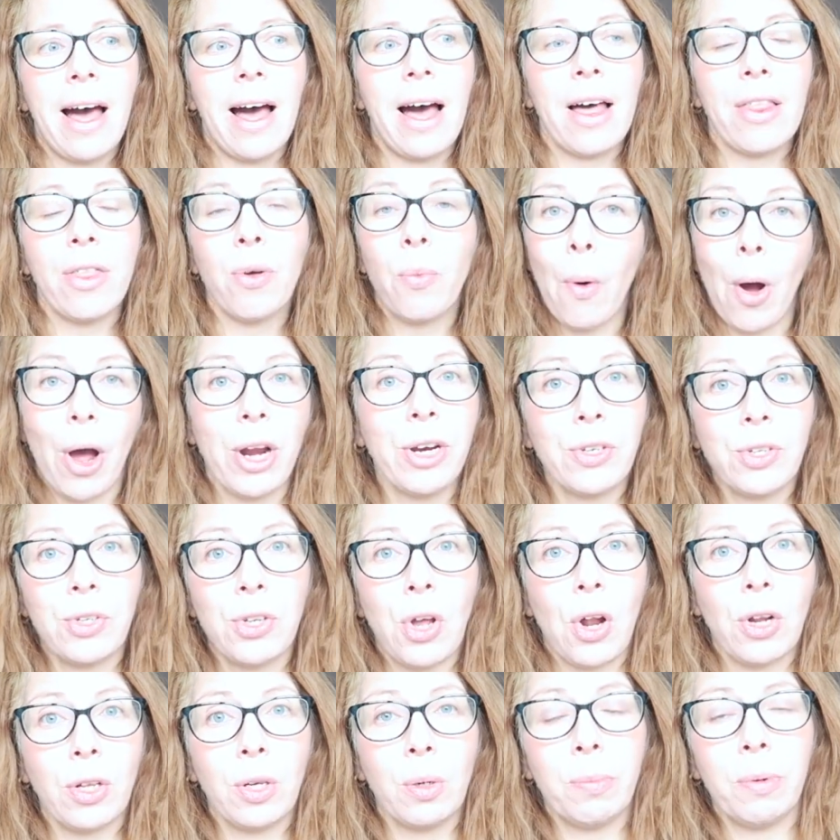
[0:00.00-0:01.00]
Uh, the water
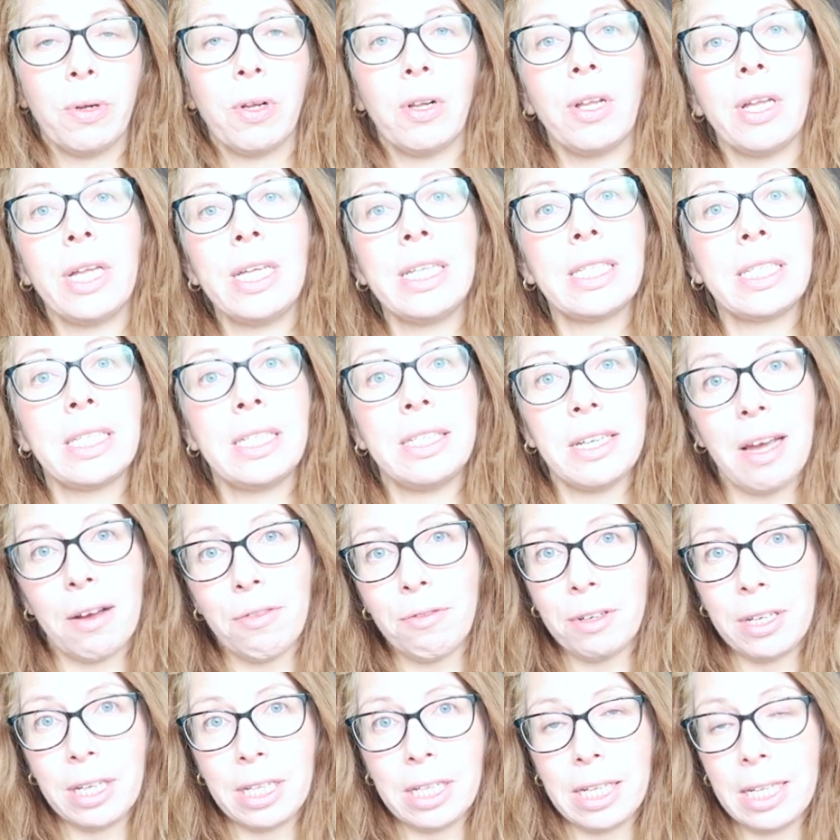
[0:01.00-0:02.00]
soluble is
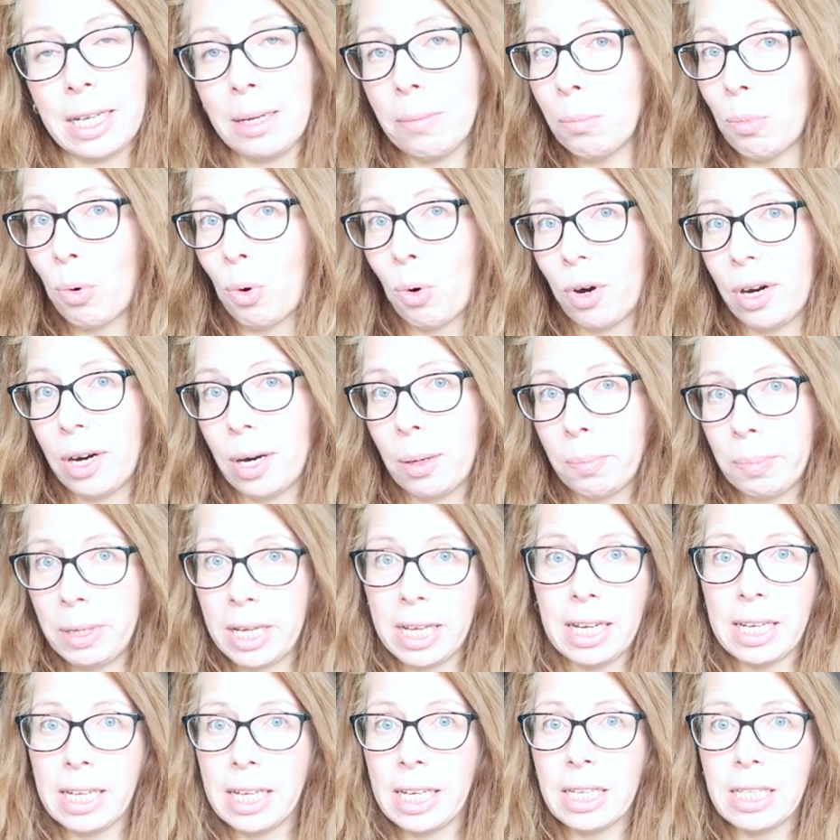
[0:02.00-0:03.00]
definitely more
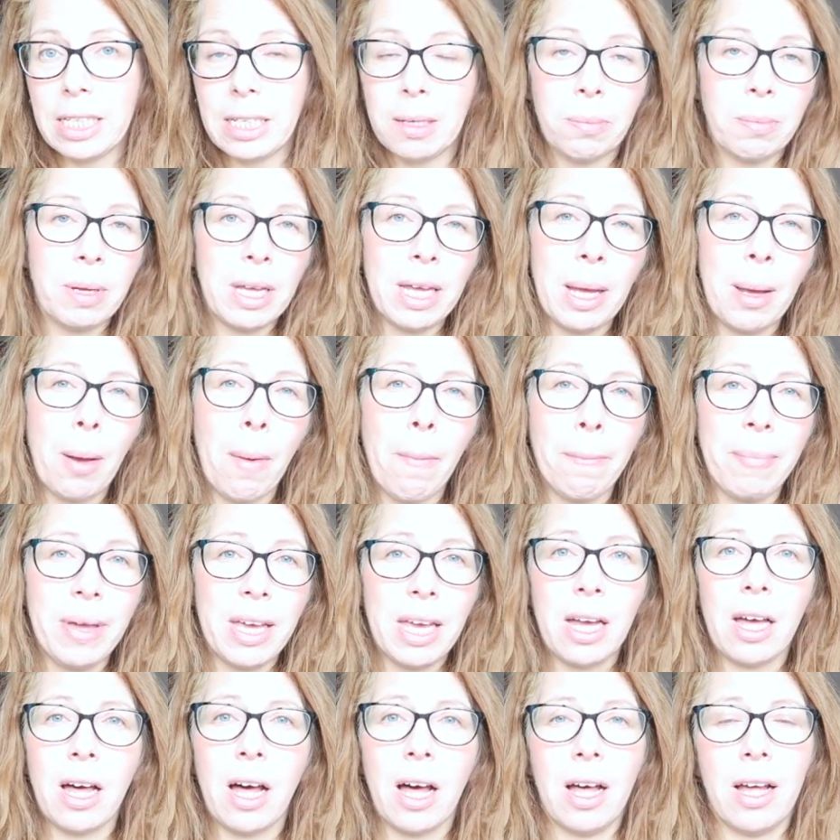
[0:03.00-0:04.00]
appealing to me
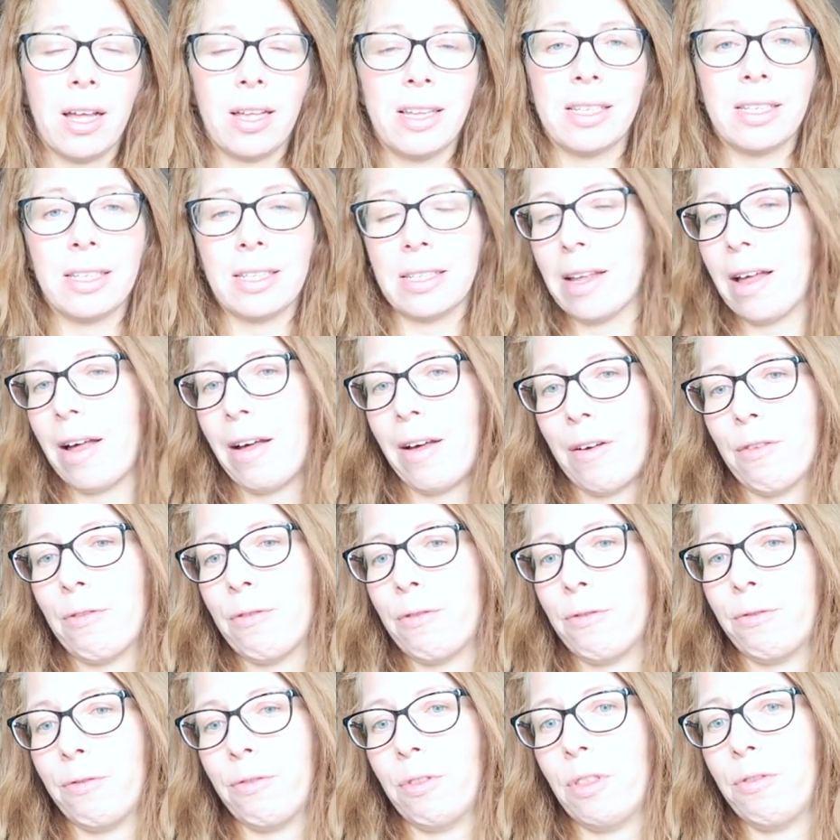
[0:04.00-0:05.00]
because of
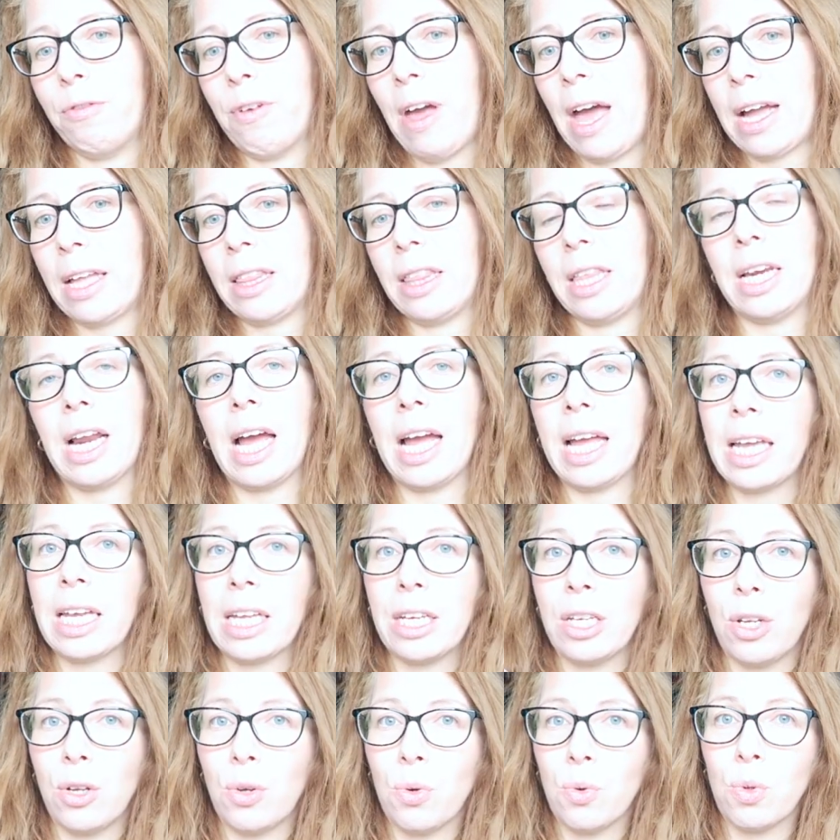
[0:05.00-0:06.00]
the fact that I
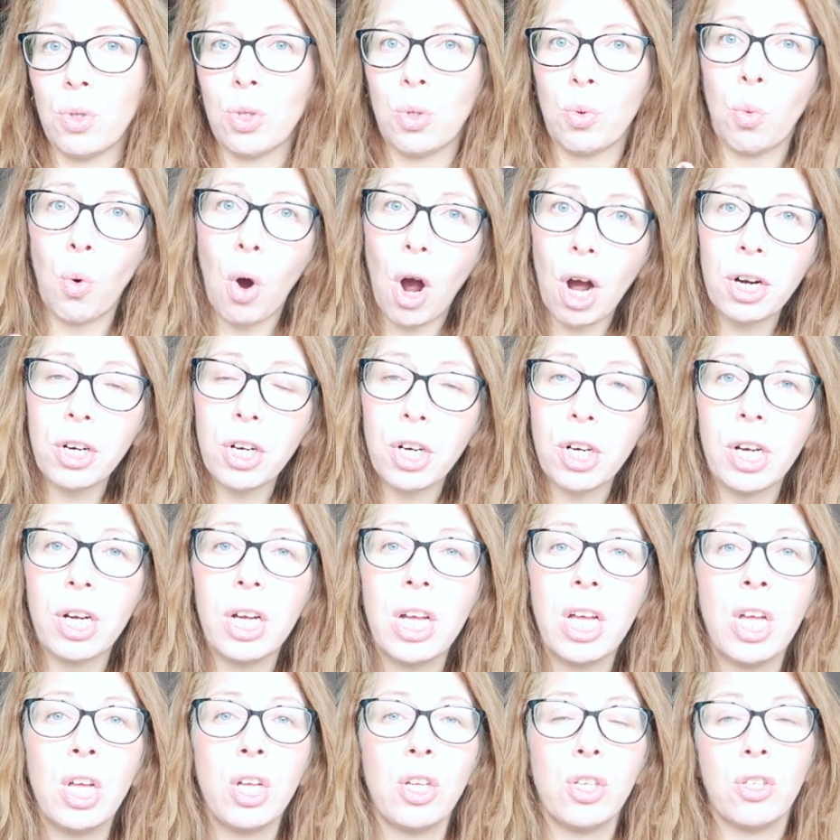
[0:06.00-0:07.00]
can use
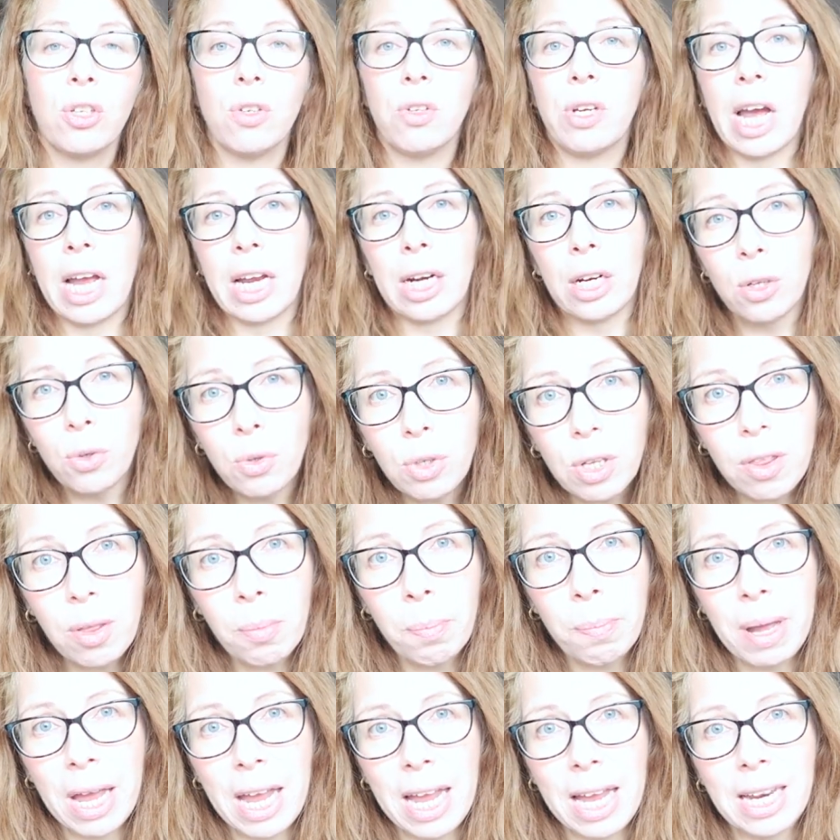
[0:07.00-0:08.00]
water to dilute
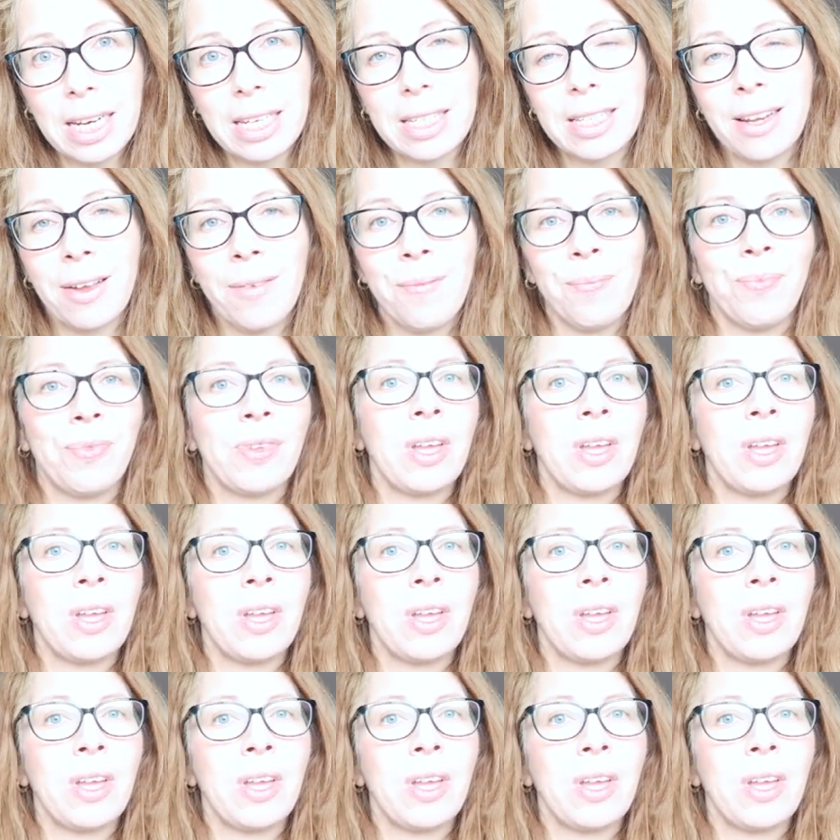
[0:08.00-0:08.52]
the paint.